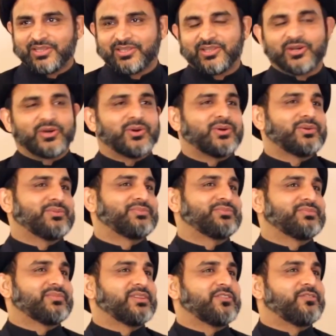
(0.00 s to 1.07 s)
No.
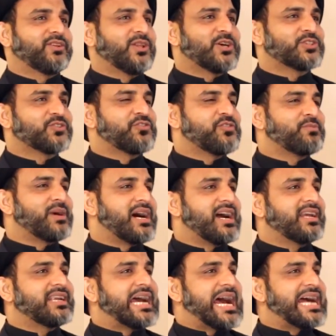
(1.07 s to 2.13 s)
The philosophy
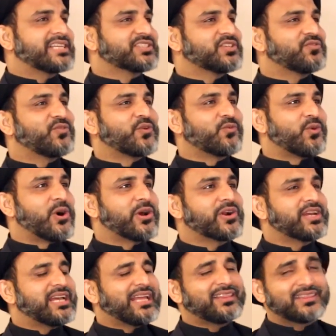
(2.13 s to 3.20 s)
behind asking for water
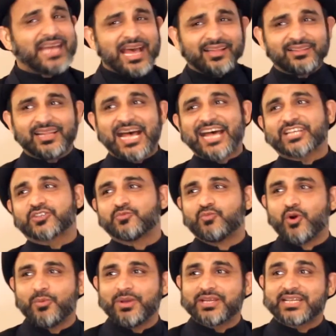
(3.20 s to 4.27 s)
at that last
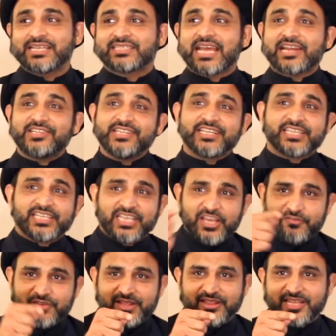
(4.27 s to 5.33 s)
moment is actually
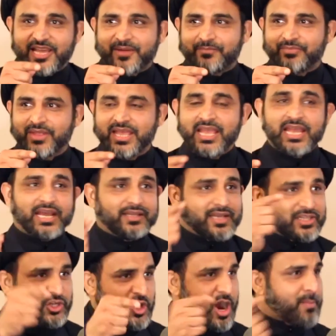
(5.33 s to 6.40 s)
giving them
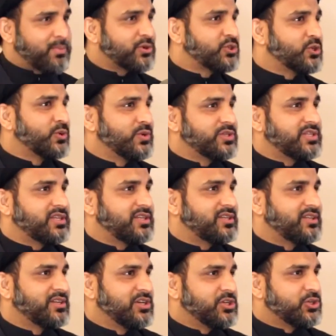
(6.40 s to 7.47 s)
another
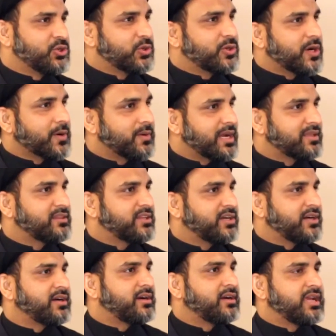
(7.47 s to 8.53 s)
opportunity to correct
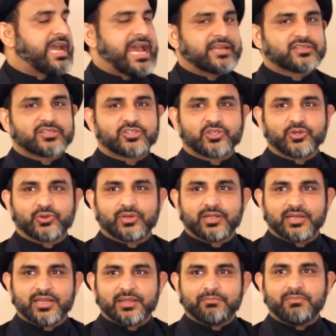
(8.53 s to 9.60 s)
their
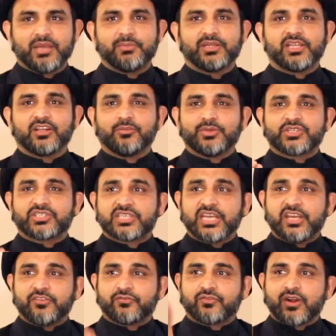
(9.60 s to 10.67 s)
attitude. Maybe they'll be
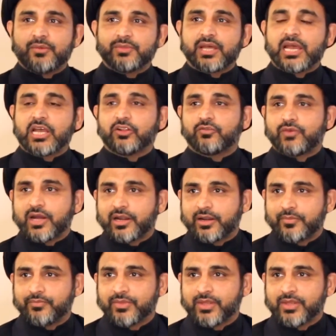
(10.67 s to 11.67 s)
saved from the hellfire.